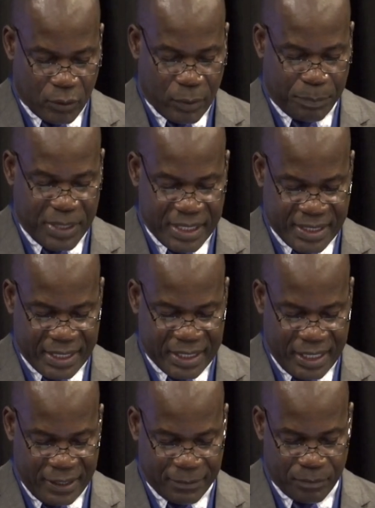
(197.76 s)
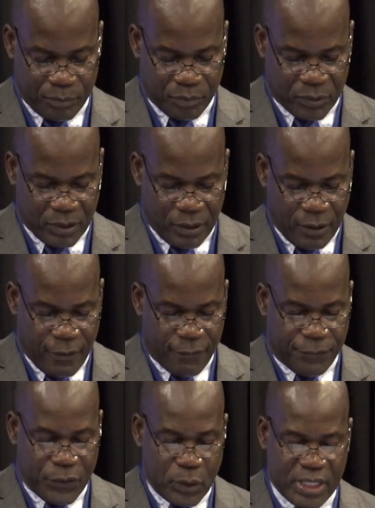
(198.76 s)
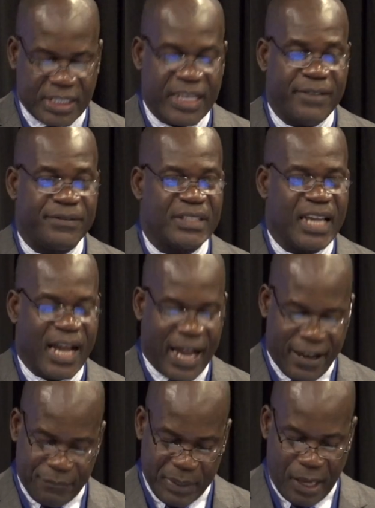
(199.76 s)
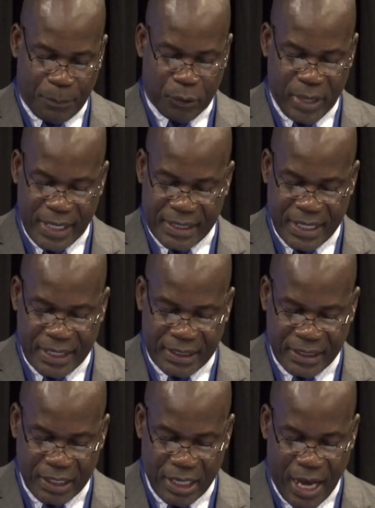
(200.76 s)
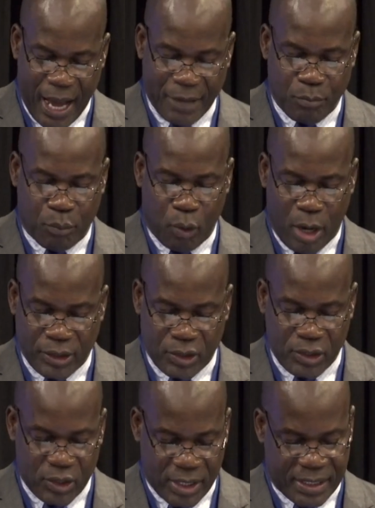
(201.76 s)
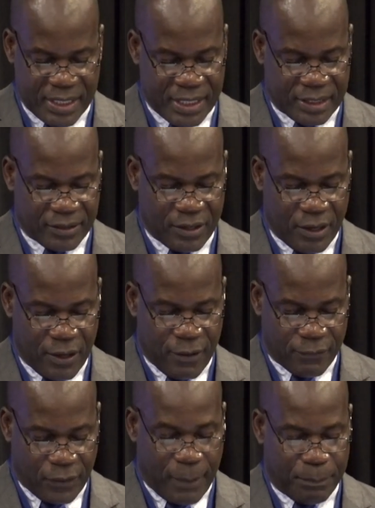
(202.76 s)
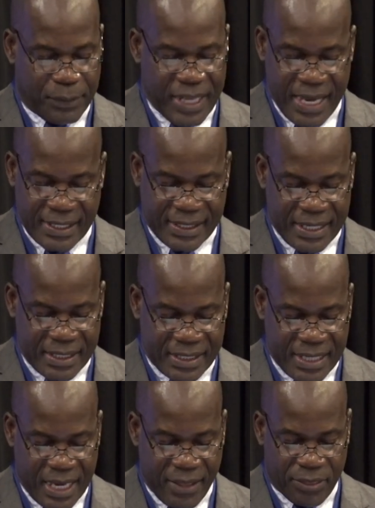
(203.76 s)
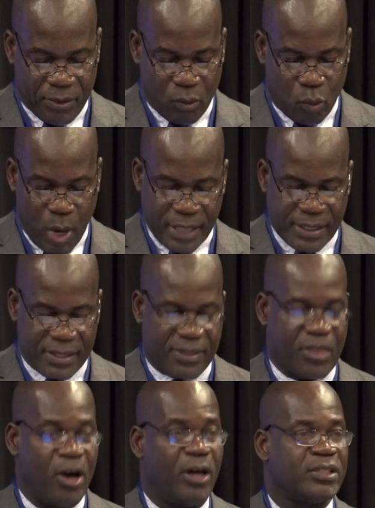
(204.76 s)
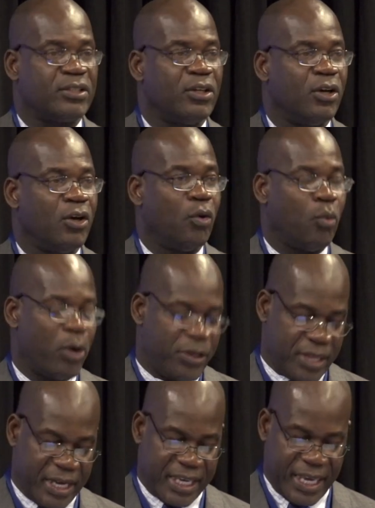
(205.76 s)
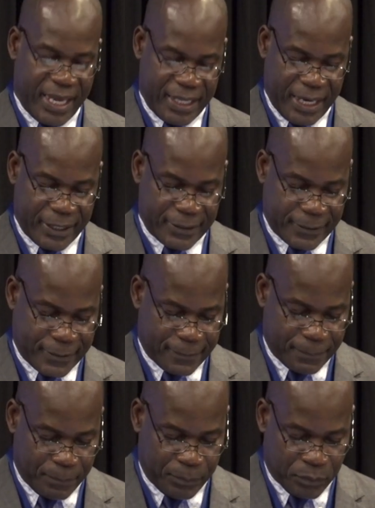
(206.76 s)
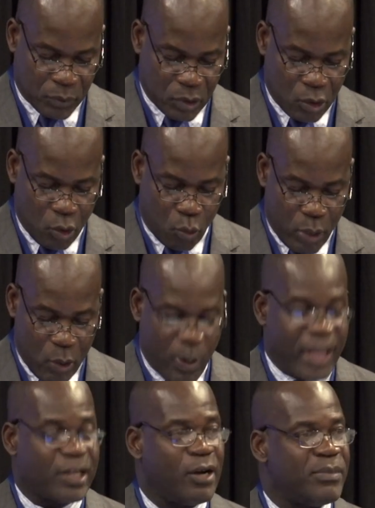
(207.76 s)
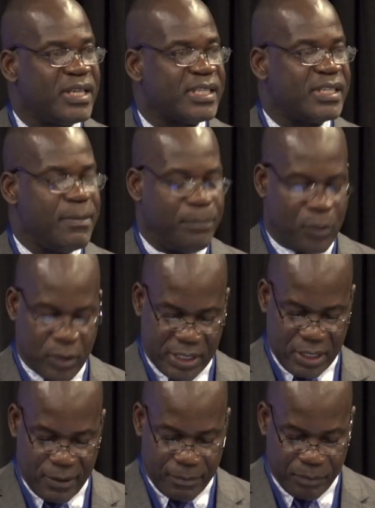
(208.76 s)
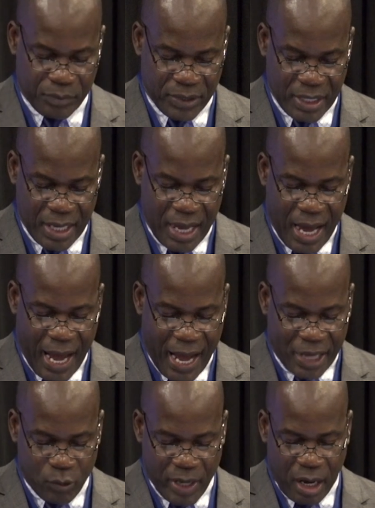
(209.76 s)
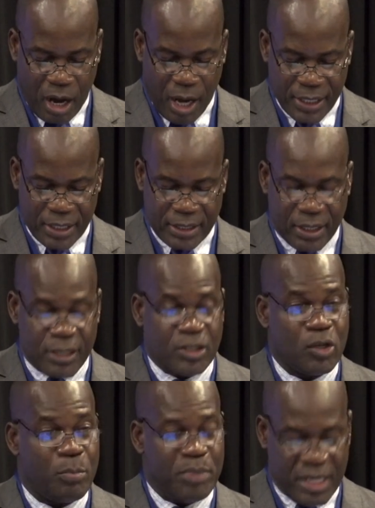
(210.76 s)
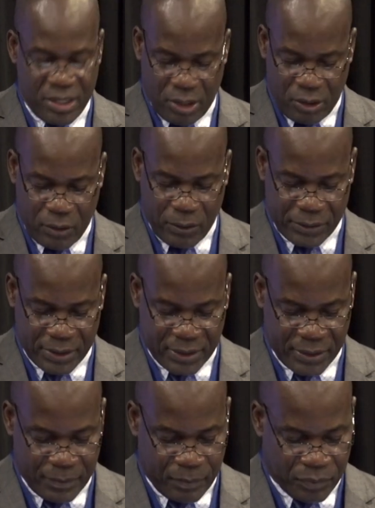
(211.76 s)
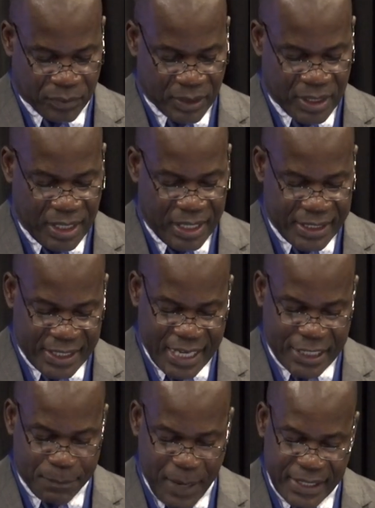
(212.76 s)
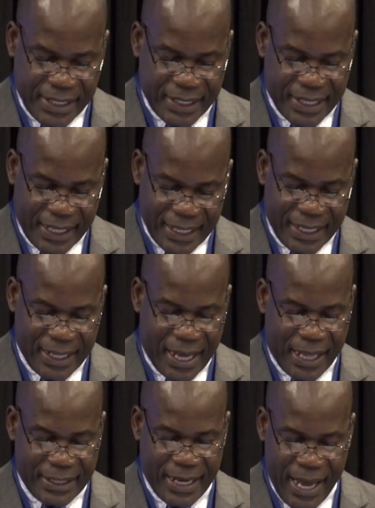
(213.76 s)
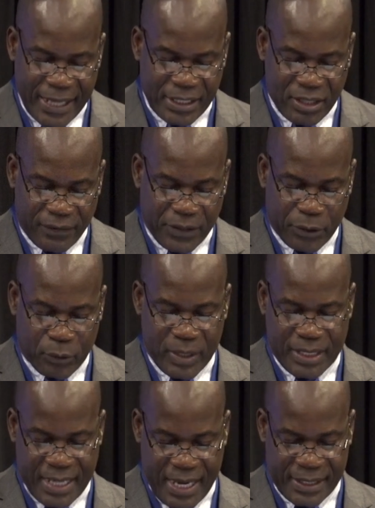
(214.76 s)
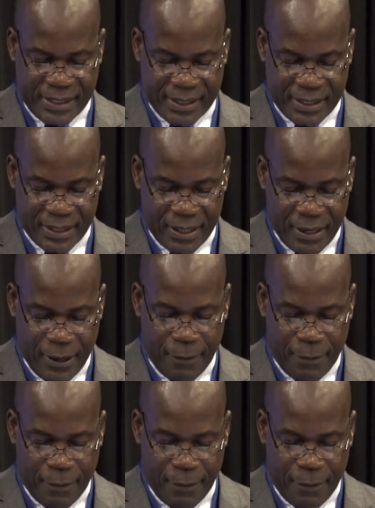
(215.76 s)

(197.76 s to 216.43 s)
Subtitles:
repeatedly. Fugitives have been apprehended and brought to justice from places they once thought were their Canaans. We welcome this symposium, and we are honored to be your host. It is expected that at the end of the 3 days,